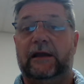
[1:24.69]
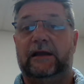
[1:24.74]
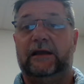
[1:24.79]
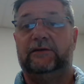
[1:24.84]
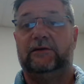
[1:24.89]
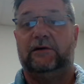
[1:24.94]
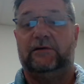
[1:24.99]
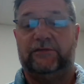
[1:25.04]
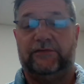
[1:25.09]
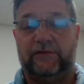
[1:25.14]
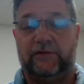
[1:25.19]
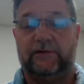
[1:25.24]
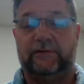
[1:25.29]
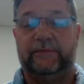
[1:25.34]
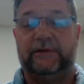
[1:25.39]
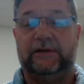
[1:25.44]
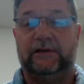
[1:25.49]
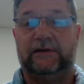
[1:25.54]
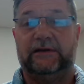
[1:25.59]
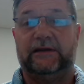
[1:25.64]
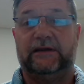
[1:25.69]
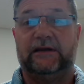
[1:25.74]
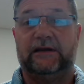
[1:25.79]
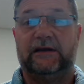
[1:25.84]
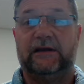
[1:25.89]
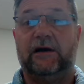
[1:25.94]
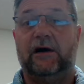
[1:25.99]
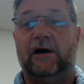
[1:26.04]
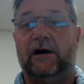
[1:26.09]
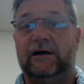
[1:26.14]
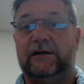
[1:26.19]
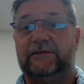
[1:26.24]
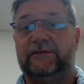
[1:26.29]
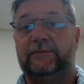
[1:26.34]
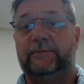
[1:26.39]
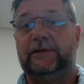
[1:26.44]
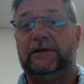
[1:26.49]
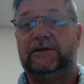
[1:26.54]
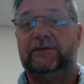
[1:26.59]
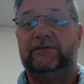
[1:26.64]
And you're also going to be looking at
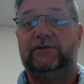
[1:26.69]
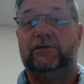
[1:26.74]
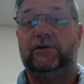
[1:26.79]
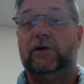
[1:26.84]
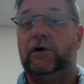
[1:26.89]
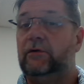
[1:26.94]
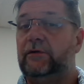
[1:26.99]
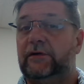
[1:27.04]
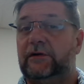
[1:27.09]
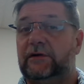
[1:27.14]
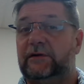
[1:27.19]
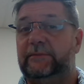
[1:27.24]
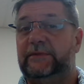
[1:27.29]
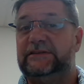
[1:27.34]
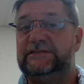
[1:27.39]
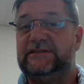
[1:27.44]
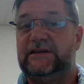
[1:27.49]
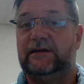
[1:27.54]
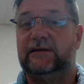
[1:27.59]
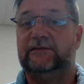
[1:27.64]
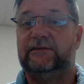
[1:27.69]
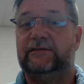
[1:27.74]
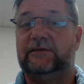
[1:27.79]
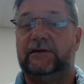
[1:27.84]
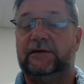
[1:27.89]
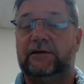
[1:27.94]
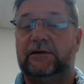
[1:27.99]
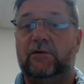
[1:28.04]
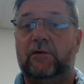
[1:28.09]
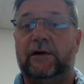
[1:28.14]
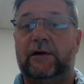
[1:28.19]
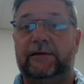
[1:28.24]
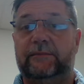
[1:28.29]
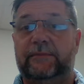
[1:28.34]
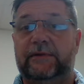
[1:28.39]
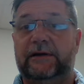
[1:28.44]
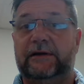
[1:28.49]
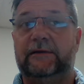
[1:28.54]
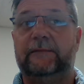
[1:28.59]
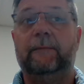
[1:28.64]
costs because you know you're going to be changing it quite a
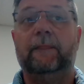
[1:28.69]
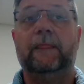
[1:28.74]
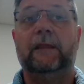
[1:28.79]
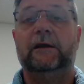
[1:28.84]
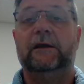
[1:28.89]
bit.